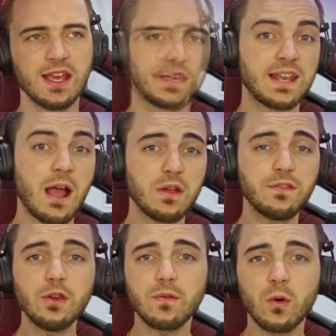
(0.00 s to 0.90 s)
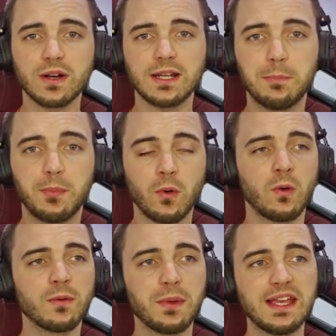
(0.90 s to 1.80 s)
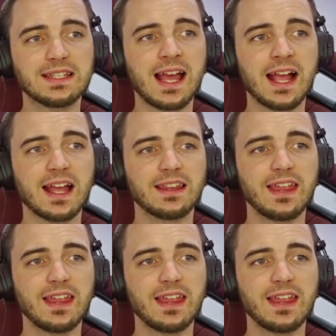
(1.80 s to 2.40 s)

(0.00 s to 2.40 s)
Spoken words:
Now, if you've already bought BDAG,